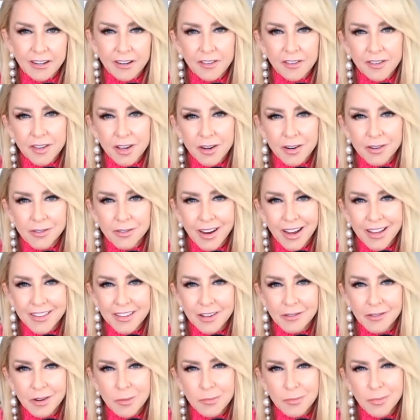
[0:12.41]
Although I
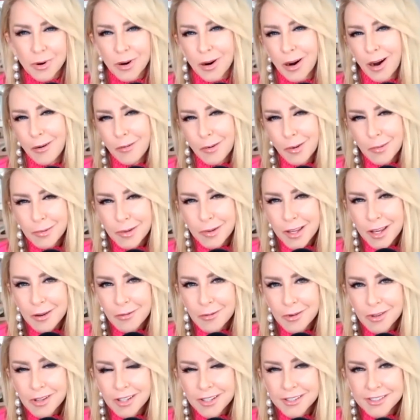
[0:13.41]
think we probably
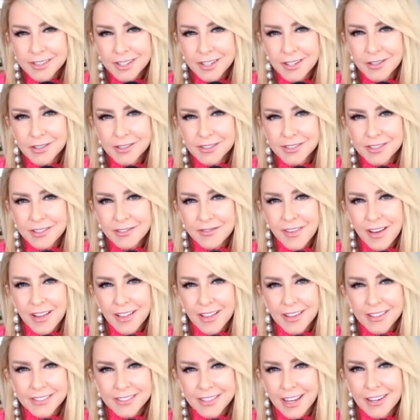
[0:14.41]
will excuse the fellas.